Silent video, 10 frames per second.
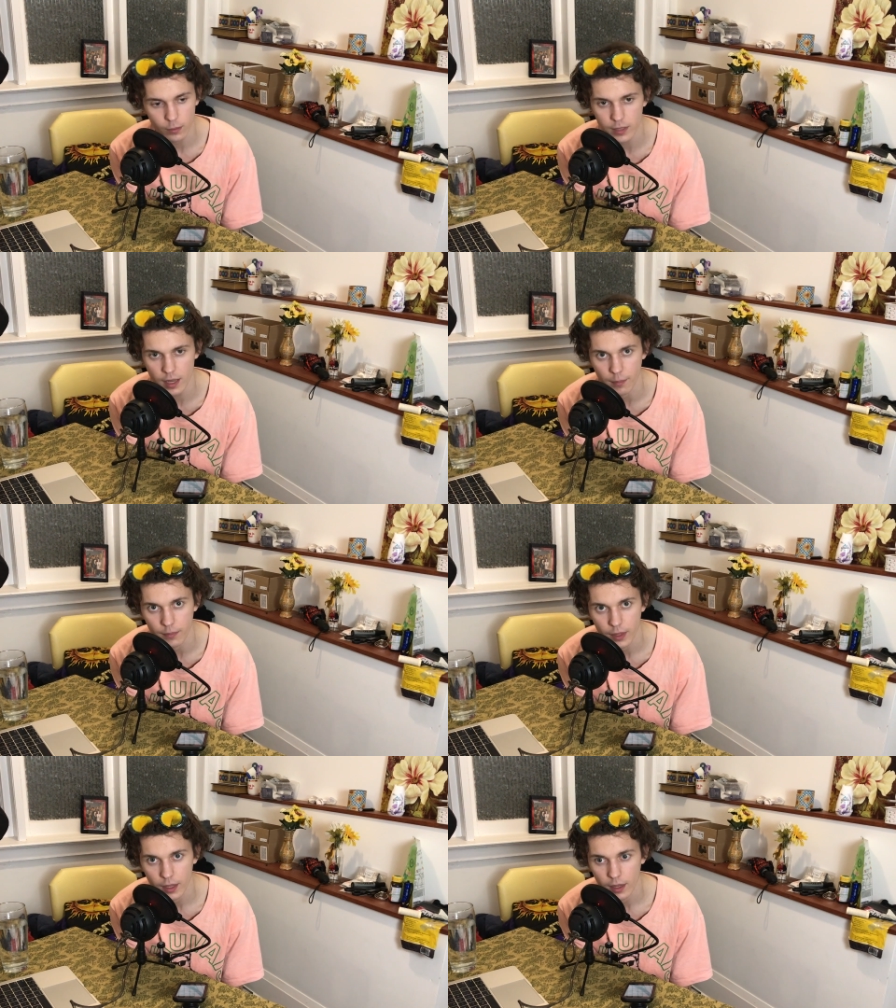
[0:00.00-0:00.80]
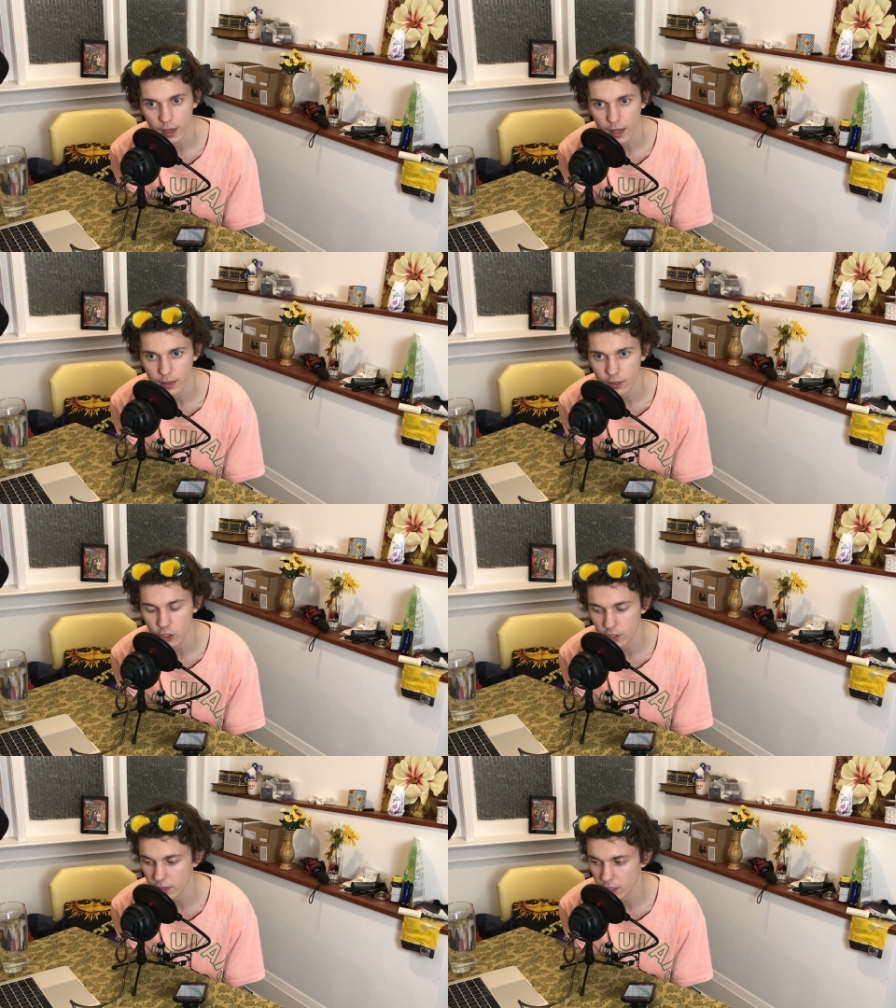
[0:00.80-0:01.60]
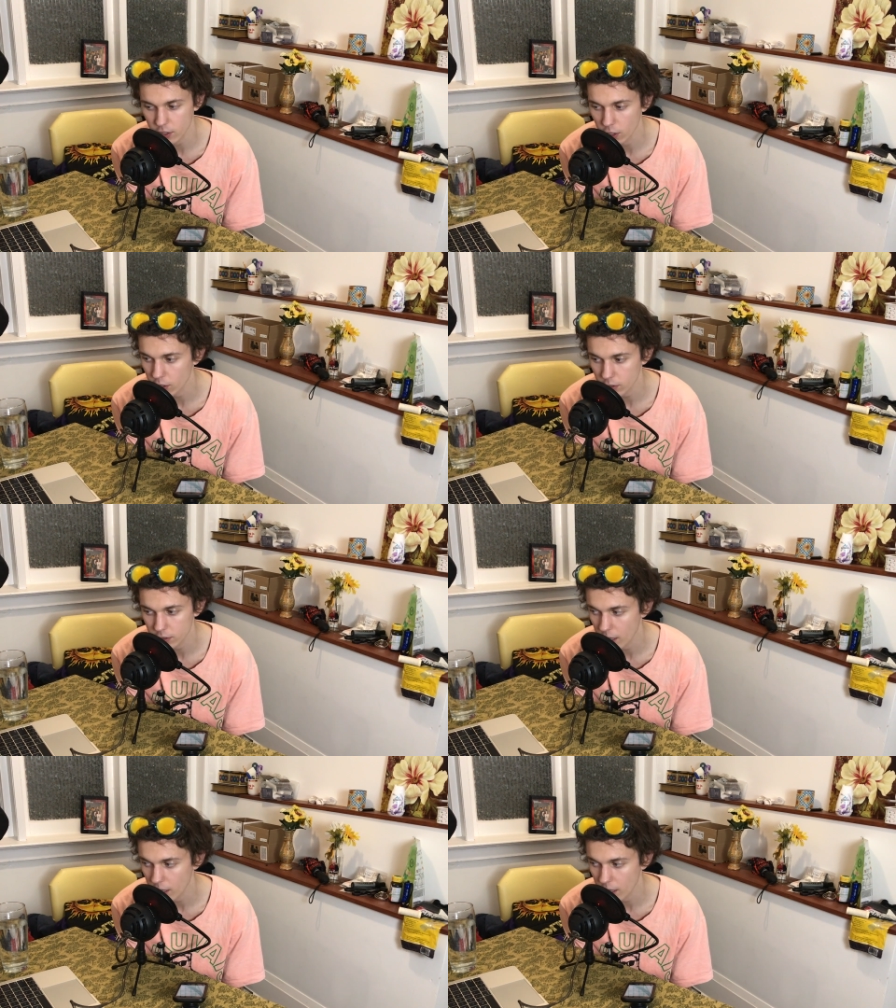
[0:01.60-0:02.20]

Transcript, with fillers: What's up?" And this girl